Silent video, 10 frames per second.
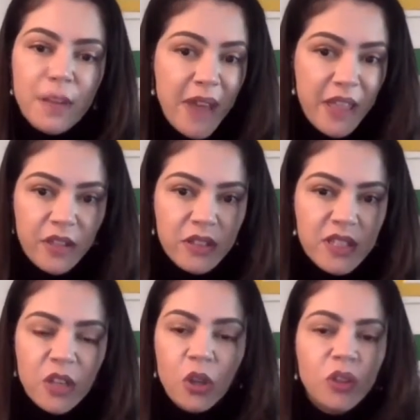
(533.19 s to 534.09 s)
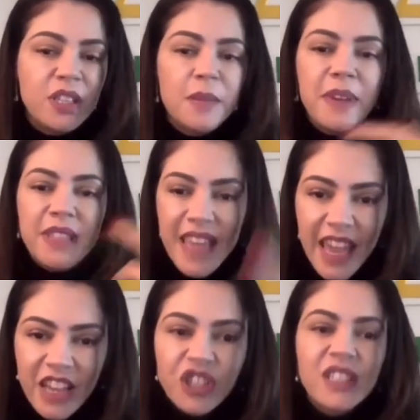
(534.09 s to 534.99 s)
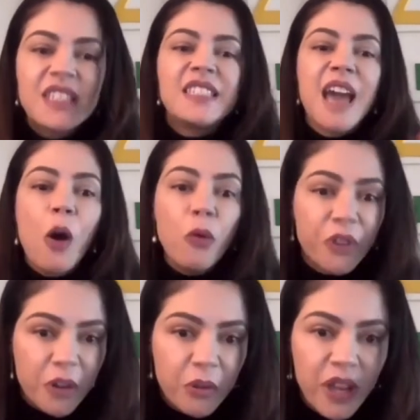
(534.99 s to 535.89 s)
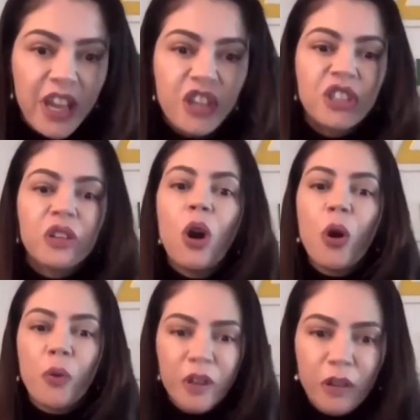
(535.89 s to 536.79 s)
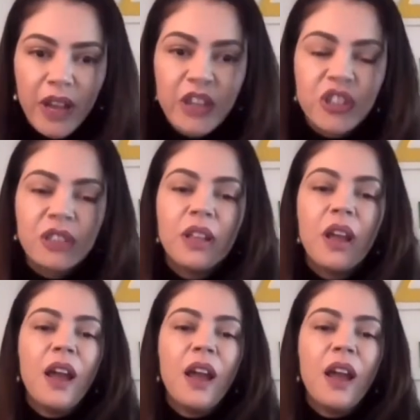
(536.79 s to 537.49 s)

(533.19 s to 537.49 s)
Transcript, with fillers: methods, including mediation, self-regulation, co-regulation,